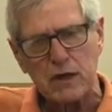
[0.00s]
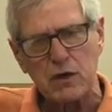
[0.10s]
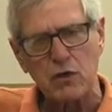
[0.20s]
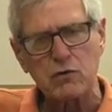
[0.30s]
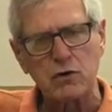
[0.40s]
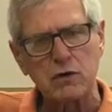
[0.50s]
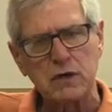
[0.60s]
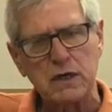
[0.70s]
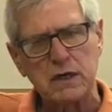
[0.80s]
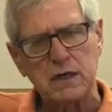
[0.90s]
local
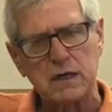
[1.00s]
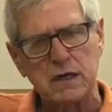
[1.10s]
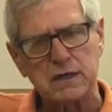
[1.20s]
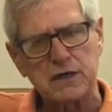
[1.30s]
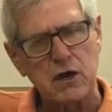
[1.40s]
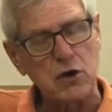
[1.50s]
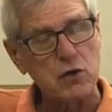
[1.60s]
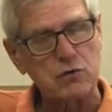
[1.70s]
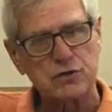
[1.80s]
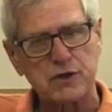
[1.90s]

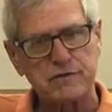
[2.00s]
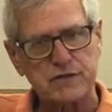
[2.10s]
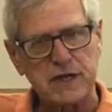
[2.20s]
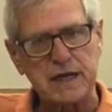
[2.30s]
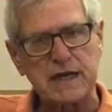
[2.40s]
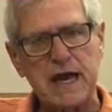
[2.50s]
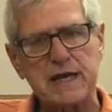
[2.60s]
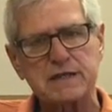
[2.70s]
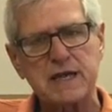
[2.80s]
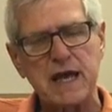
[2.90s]
share of state
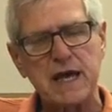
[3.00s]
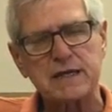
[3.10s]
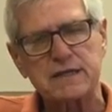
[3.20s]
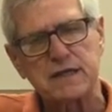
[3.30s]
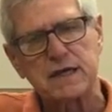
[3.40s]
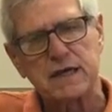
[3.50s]
gas tax,